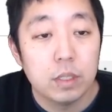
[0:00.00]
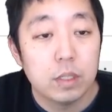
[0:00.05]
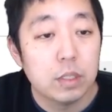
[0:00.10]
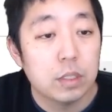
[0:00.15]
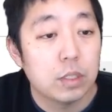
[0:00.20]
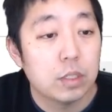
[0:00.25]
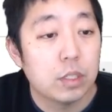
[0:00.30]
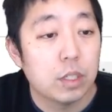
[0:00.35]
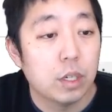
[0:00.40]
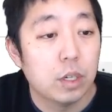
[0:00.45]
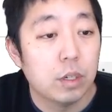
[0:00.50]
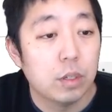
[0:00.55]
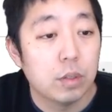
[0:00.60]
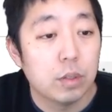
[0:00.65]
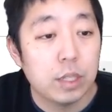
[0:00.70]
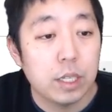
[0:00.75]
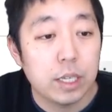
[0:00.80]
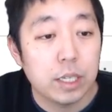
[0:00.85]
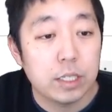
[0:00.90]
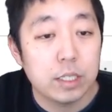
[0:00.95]
So
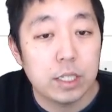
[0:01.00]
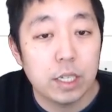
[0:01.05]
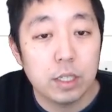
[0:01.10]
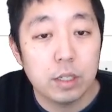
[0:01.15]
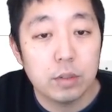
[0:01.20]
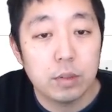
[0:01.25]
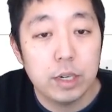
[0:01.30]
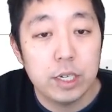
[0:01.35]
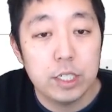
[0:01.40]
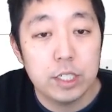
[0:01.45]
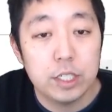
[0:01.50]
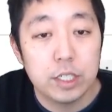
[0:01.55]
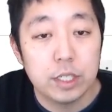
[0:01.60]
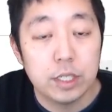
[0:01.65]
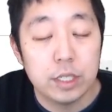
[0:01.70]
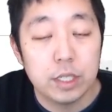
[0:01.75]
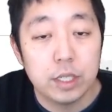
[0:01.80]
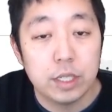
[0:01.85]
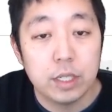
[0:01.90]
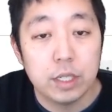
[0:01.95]
the
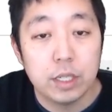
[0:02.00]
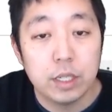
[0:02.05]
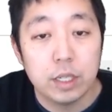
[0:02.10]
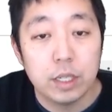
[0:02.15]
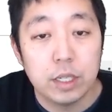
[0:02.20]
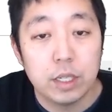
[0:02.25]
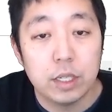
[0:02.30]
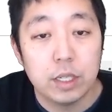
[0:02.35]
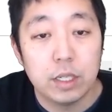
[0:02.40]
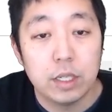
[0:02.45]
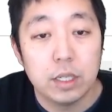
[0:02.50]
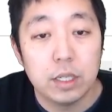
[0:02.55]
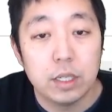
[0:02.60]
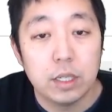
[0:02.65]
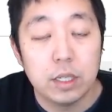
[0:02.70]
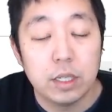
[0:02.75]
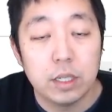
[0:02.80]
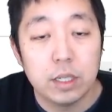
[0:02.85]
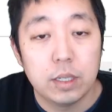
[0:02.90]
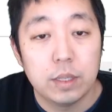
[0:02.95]
acceleration
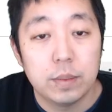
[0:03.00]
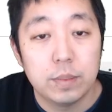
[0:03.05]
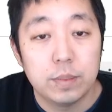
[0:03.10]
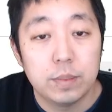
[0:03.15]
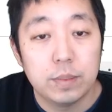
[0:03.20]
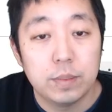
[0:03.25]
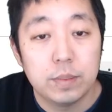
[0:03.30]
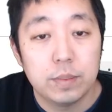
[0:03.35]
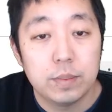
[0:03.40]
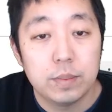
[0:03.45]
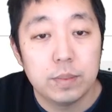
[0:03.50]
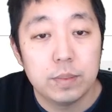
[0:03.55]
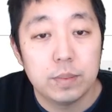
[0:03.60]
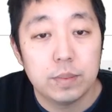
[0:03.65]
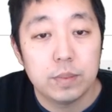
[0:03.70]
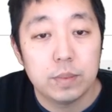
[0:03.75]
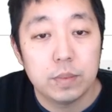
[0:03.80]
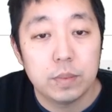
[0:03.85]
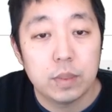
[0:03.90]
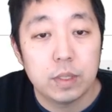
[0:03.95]
um,
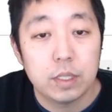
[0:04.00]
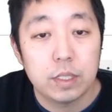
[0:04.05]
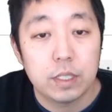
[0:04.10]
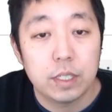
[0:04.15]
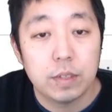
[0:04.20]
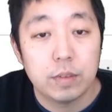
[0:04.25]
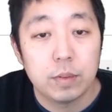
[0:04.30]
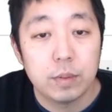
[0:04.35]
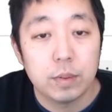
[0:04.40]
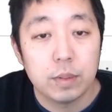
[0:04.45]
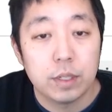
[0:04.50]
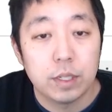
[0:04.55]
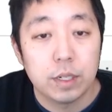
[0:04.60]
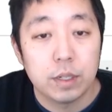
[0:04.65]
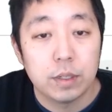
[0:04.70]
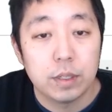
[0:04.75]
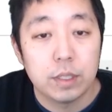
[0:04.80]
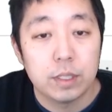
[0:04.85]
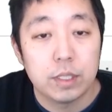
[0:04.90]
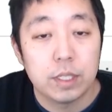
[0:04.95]
is given, you
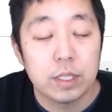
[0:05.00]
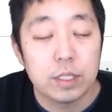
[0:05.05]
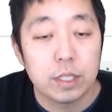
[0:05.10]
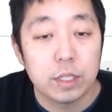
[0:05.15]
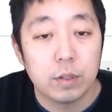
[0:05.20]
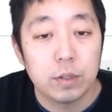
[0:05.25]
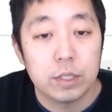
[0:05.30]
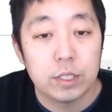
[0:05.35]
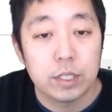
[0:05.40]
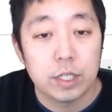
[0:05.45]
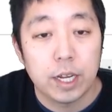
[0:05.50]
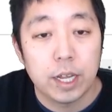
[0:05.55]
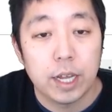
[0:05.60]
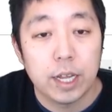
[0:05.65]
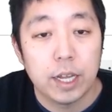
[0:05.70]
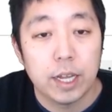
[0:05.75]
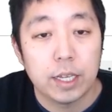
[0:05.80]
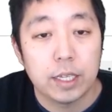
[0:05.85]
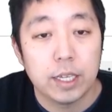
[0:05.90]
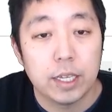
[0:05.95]
know, this, this equation,
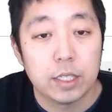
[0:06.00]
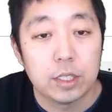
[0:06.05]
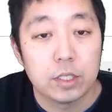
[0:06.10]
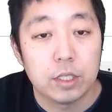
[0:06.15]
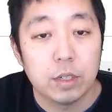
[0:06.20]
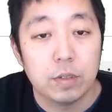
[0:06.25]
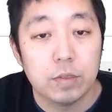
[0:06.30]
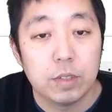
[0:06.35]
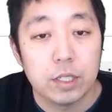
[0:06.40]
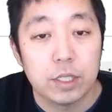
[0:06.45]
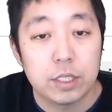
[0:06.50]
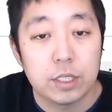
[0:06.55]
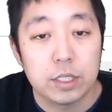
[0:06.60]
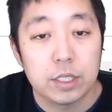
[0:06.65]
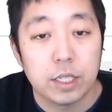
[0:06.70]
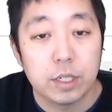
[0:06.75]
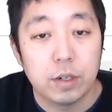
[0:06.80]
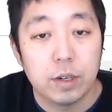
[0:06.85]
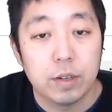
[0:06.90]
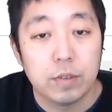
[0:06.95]
I, I, can't solve this because
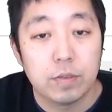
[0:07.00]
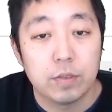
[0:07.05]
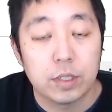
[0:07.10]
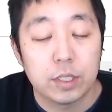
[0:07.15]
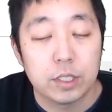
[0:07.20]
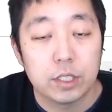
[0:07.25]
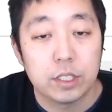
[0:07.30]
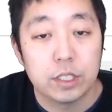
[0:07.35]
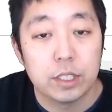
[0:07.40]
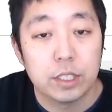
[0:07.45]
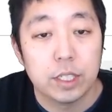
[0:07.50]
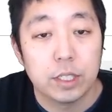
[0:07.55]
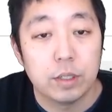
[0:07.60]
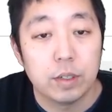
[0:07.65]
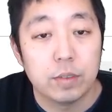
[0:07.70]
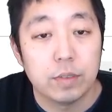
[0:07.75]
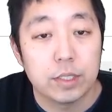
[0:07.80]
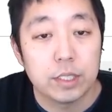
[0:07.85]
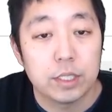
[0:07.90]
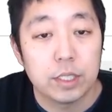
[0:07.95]
I don't have friction, I don't
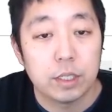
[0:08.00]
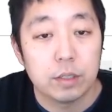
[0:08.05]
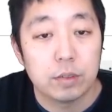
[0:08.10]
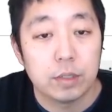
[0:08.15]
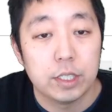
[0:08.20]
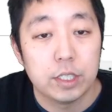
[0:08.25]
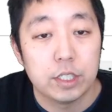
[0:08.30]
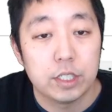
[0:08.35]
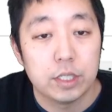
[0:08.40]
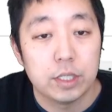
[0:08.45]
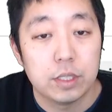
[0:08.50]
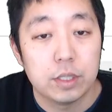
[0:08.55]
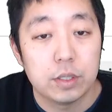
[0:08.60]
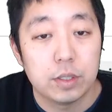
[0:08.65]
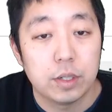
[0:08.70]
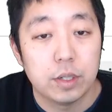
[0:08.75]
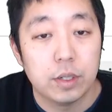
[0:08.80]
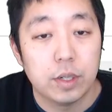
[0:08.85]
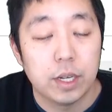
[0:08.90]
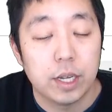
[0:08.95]
have acceleration,
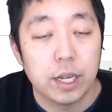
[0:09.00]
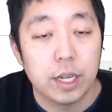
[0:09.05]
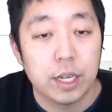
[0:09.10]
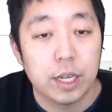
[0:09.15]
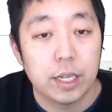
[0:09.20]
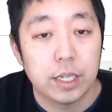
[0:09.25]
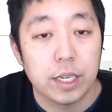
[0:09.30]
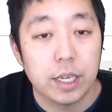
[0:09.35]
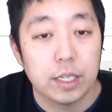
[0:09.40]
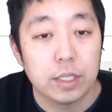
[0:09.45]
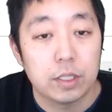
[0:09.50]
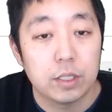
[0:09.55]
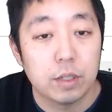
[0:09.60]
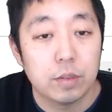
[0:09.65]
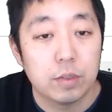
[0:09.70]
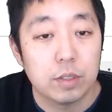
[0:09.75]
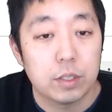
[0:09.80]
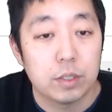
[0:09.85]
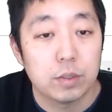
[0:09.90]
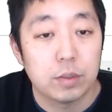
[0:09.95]
so I, I can't solve
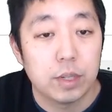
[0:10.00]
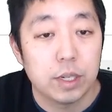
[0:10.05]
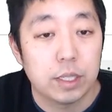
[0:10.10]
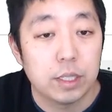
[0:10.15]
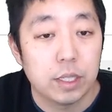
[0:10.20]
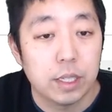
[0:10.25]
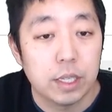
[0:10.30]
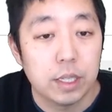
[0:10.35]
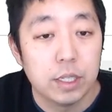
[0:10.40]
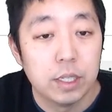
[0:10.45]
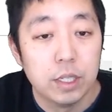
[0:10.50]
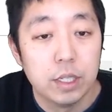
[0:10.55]
this directly.